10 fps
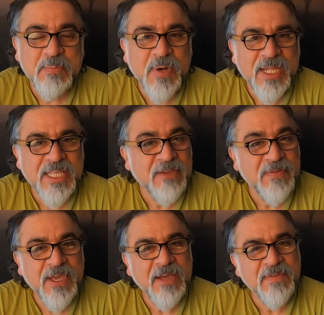But
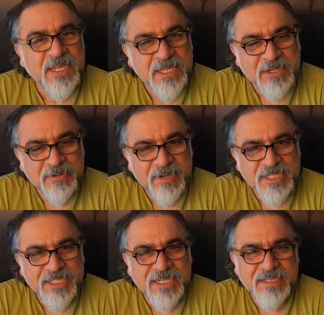if you have any
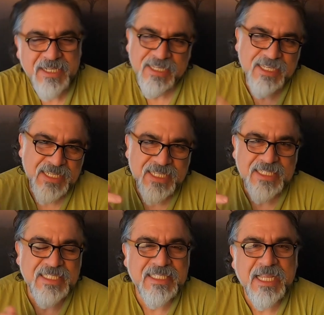question,
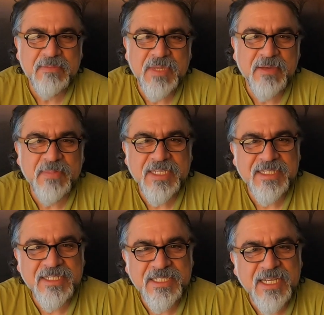send me a
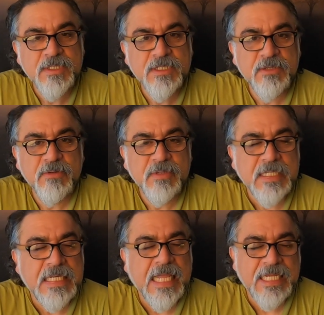message. I'll see you
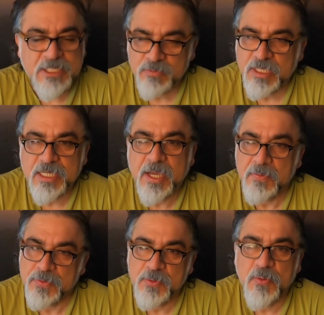next week
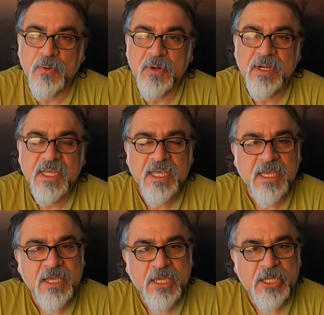outdoor.
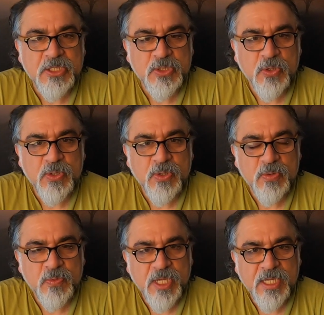Enjoy
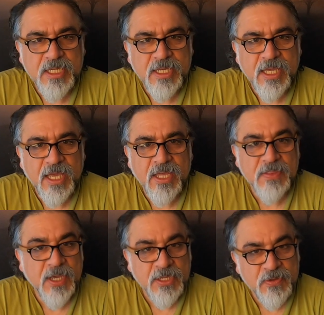your week.
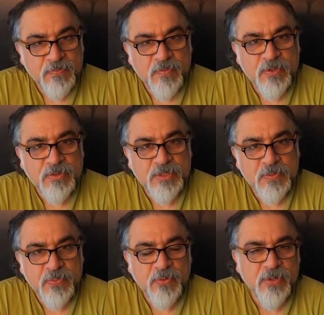Thank you for your
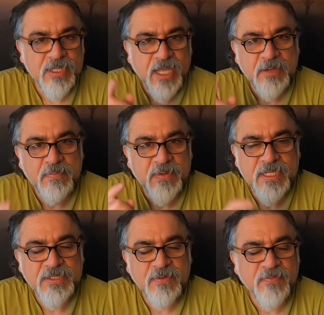support. And
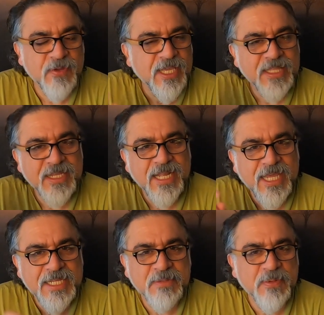please don't forget to
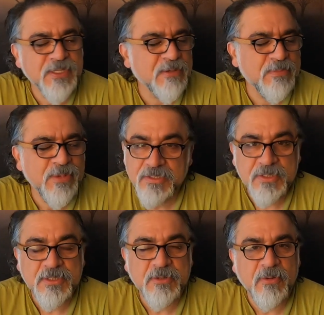click the button and
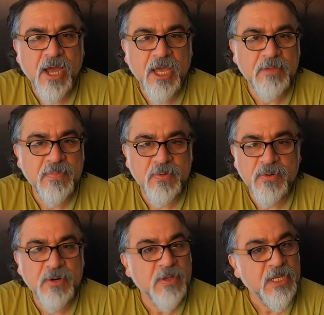subscribe
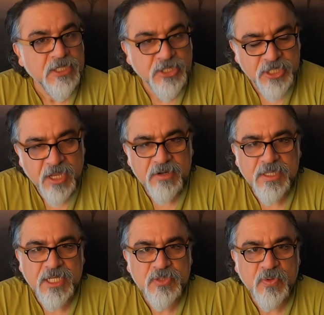or share it
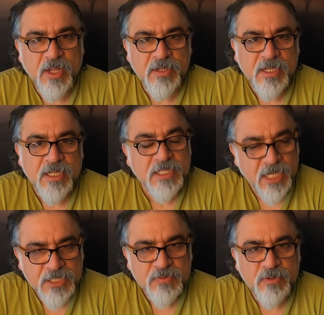as well.
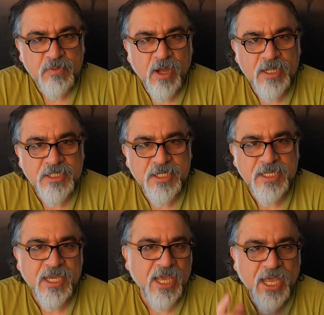Thanks for
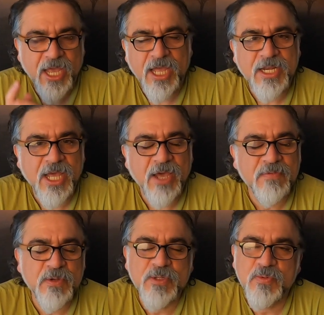watching and have
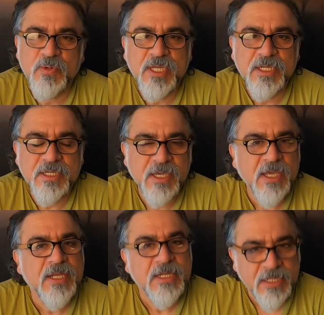a good week.
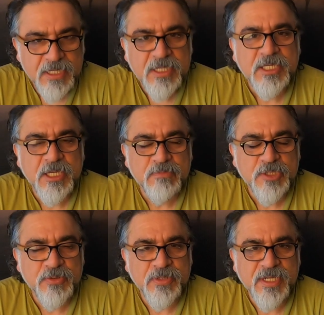Keep
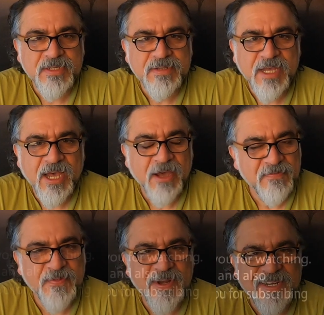shooting.
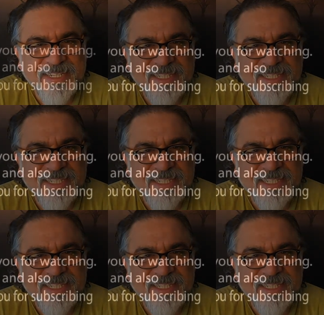Have fun.